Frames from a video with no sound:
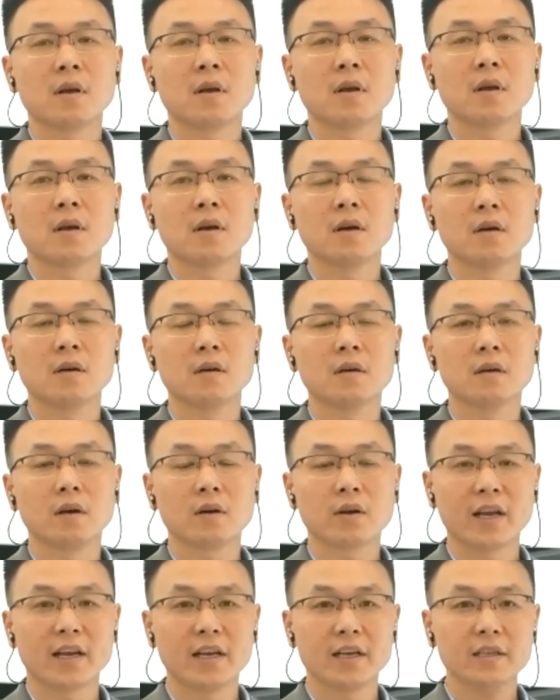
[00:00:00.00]

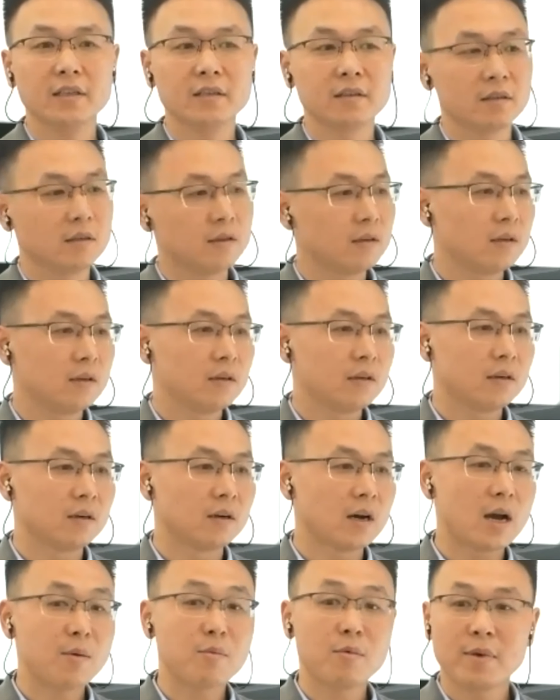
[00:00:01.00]
Okay.
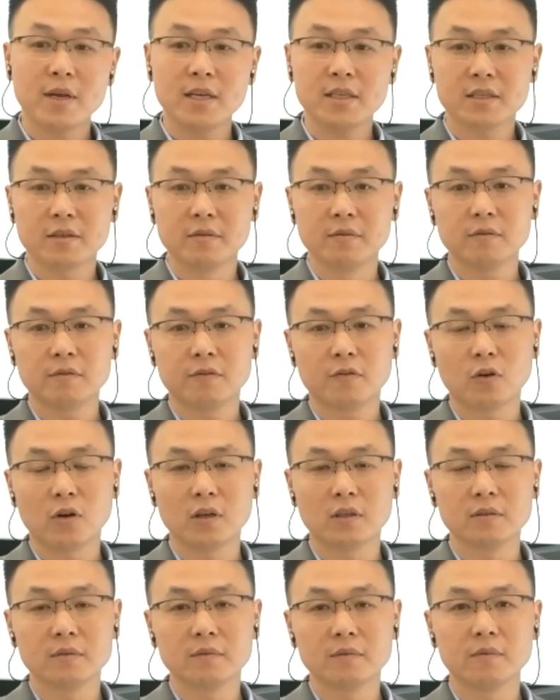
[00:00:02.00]
I'm Mason
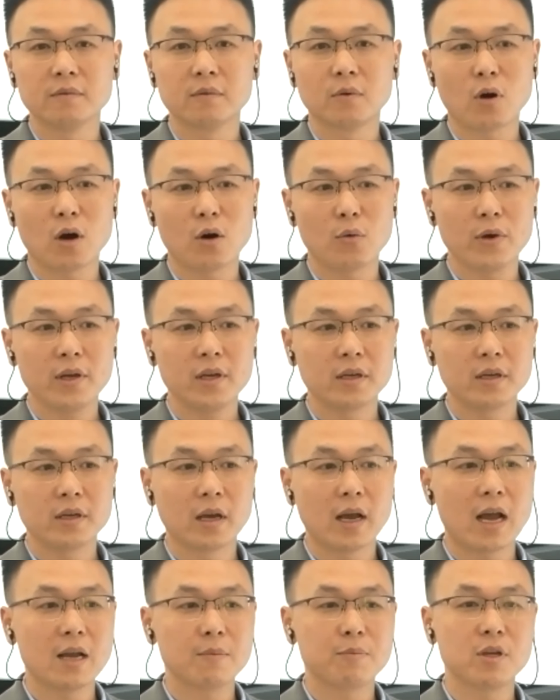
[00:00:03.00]
from Huawei
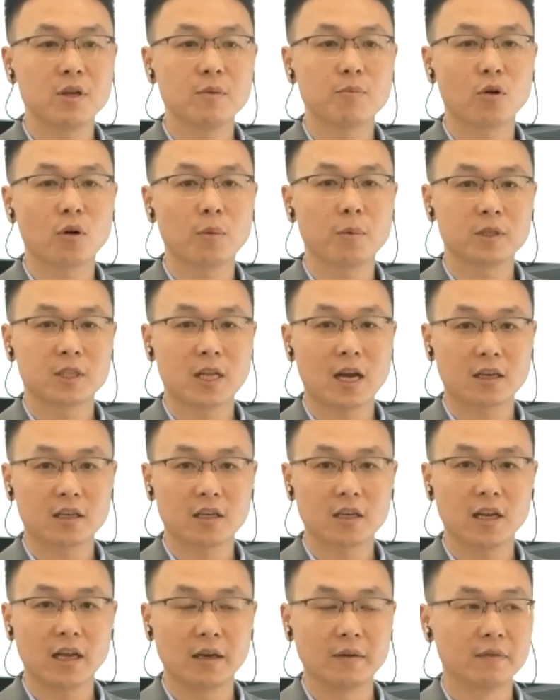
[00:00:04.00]
IP product
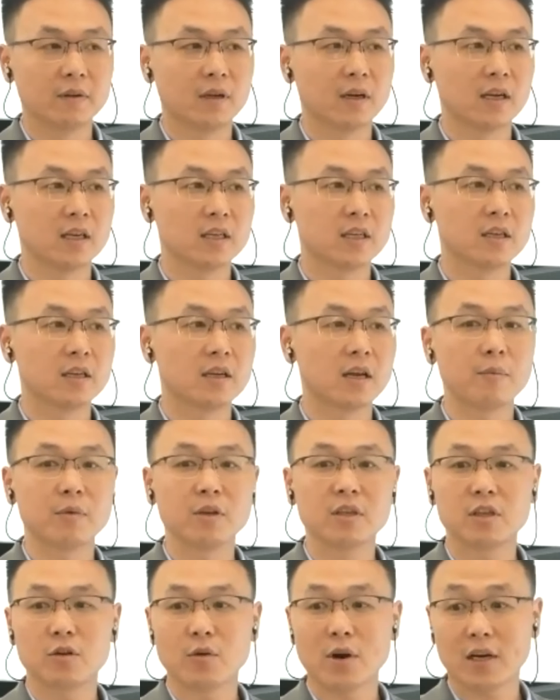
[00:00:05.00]
line, and
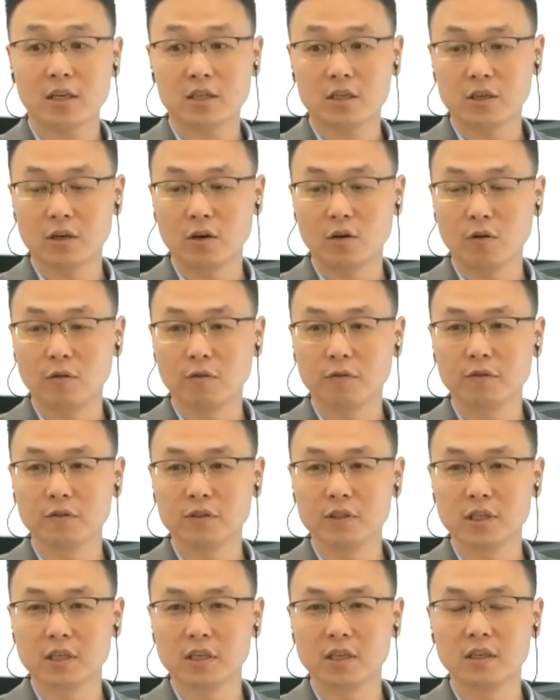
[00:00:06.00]
I'm director of
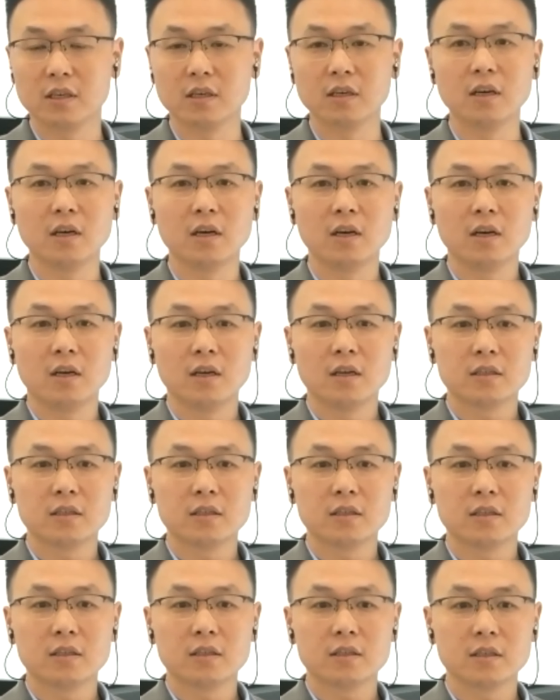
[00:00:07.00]

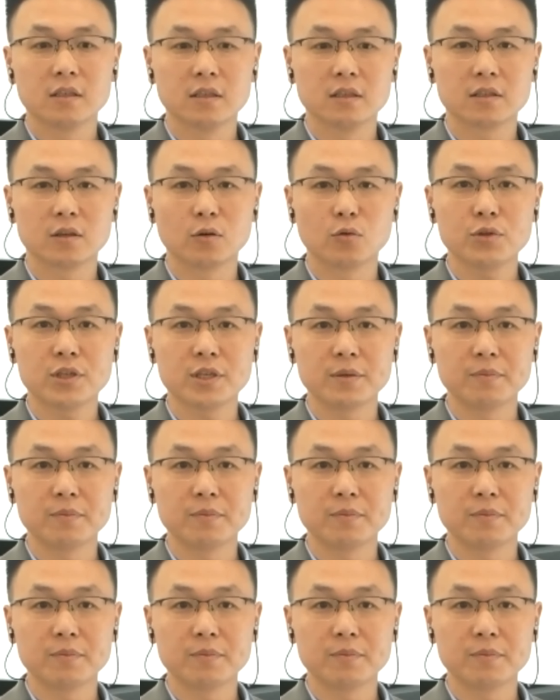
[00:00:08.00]
the solution.